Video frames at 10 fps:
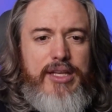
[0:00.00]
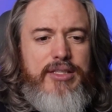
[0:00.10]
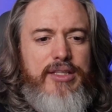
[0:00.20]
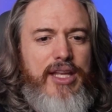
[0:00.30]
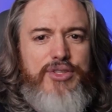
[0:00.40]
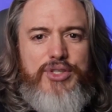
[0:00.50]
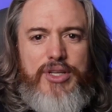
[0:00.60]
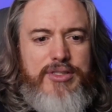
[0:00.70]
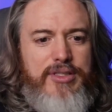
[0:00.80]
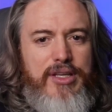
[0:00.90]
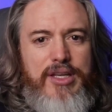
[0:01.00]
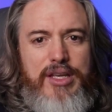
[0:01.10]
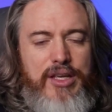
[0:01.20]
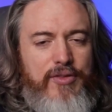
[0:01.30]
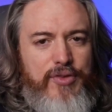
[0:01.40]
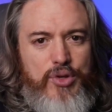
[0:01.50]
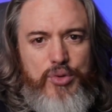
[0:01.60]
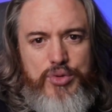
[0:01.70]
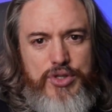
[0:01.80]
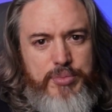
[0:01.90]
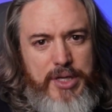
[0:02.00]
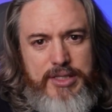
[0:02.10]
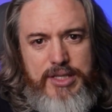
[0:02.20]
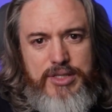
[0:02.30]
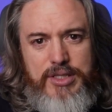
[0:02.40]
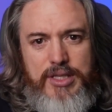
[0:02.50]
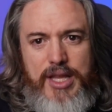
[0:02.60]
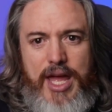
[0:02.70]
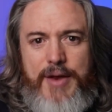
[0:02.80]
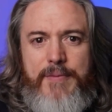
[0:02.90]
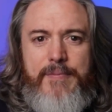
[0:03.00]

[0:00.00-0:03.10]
And that's just, if you just pay attention to that,